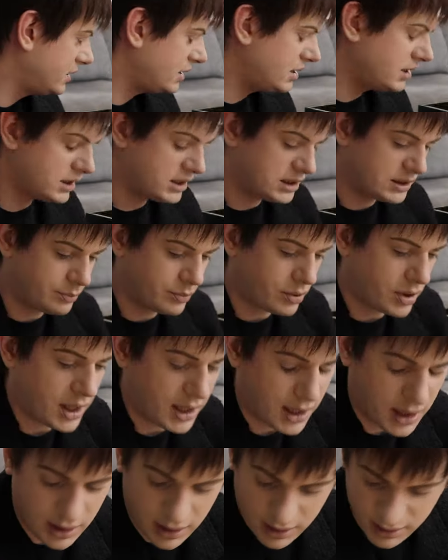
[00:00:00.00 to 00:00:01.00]
didn't
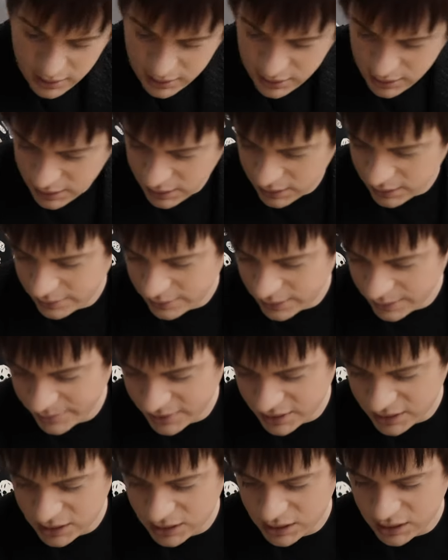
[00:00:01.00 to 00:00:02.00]
spray it, let
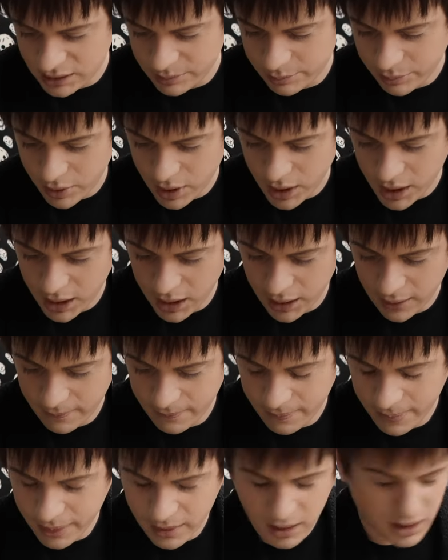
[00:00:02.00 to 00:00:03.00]
me just spray.
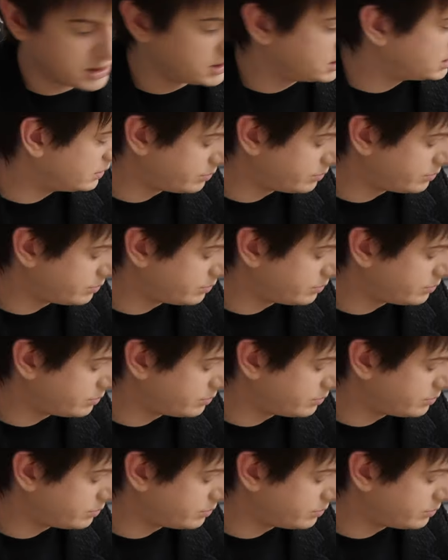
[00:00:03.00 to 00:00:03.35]
I did